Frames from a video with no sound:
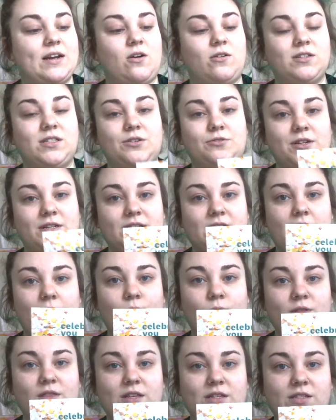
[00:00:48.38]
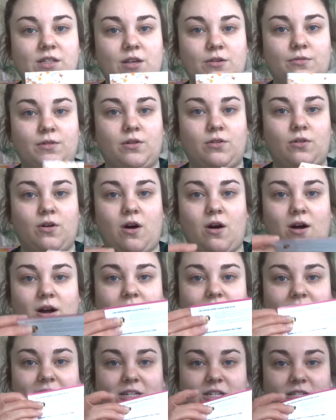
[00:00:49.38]
also does come with this cute little
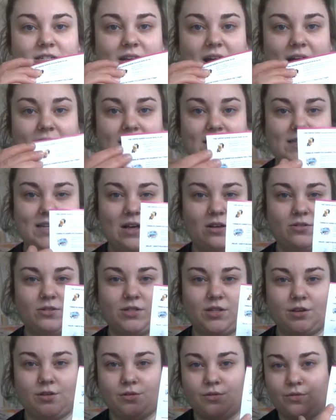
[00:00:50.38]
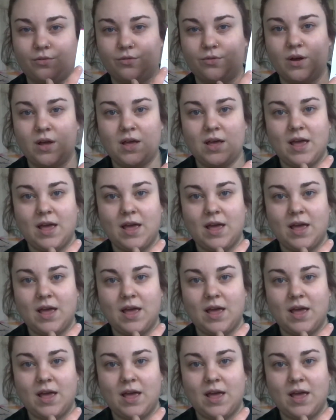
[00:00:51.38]
card that just kind of tells you